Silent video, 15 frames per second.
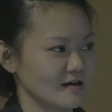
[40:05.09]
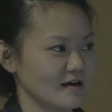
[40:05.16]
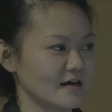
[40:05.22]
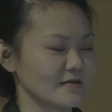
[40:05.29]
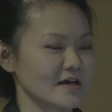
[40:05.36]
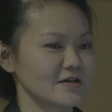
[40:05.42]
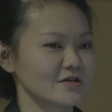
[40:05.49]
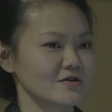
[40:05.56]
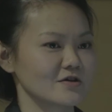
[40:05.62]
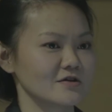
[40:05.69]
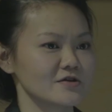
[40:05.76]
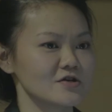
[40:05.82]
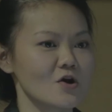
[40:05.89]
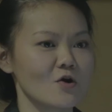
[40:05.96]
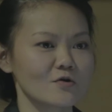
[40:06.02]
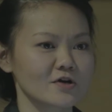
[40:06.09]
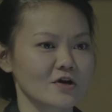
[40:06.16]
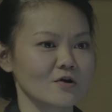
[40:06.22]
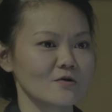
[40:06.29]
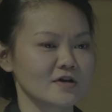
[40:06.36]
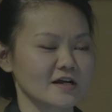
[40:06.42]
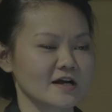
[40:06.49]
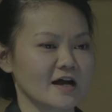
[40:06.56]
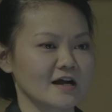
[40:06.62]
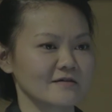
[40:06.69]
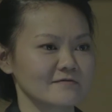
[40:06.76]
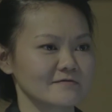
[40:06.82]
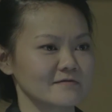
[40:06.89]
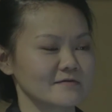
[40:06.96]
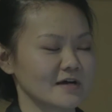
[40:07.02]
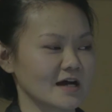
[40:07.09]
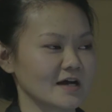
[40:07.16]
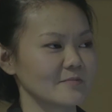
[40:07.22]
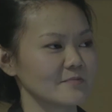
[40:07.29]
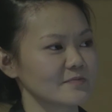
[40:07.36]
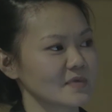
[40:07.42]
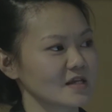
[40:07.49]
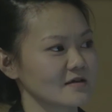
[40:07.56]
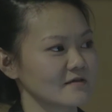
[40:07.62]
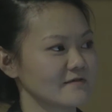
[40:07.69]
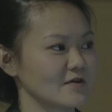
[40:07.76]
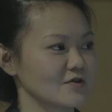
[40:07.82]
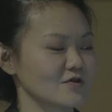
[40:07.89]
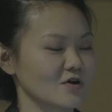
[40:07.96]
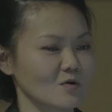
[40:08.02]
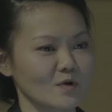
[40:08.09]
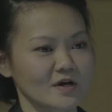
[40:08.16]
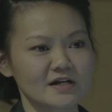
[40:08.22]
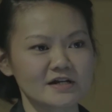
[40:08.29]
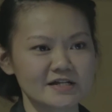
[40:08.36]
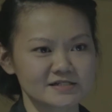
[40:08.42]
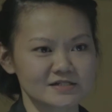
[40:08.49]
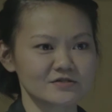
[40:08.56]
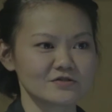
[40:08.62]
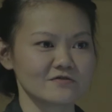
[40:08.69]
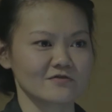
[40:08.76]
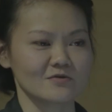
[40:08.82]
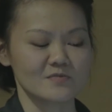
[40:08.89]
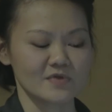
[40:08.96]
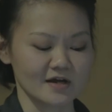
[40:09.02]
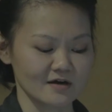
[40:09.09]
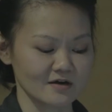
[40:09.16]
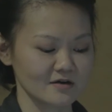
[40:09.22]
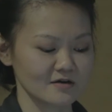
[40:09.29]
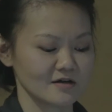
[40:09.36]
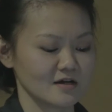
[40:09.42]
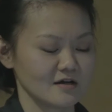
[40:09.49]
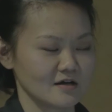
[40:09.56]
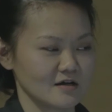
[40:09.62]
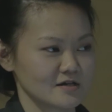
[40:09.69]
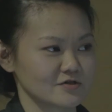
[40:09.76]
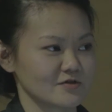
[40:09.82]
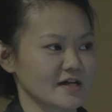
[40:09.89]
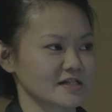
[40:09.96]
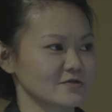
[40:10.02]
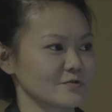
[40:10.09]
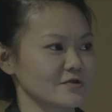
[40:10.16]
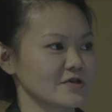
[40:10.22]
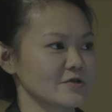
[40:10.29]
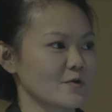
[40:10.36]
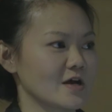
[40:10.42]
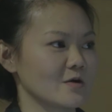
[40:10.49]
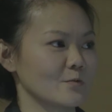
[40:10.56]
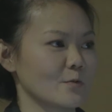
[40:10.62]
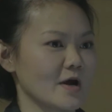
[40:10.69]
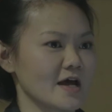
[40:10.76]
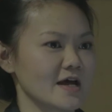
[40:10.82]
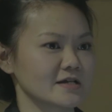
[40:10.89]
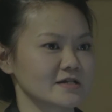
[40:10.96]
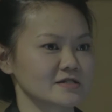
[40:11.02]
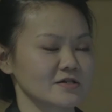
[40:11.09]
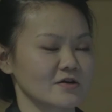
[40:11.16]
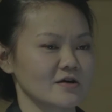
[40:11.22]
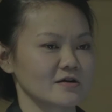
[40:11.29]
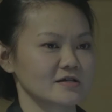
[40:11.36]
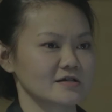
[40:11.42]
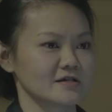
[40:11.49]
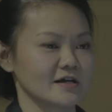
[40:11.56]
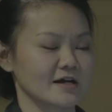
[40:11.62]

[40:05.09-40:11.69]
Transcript: And then your node code can kind of figure out what it needs to do from there. So that's a really great way to start.